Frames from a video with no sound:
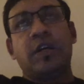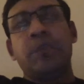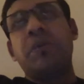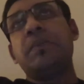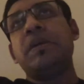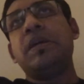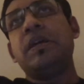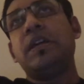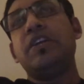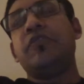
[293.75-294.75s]

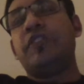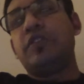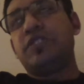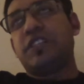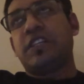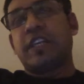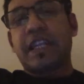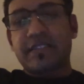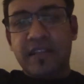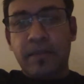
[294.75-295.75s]
maybe in future
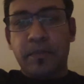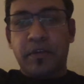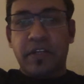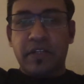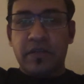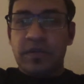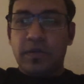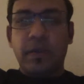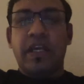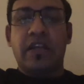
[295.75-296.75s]
at some point
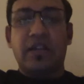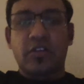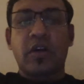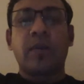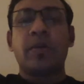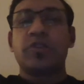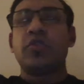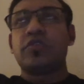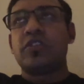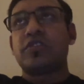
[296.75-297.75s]
we can talk about
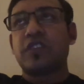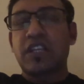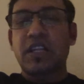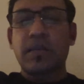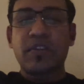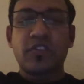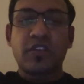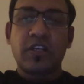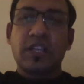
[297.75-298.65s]
those also in an episode.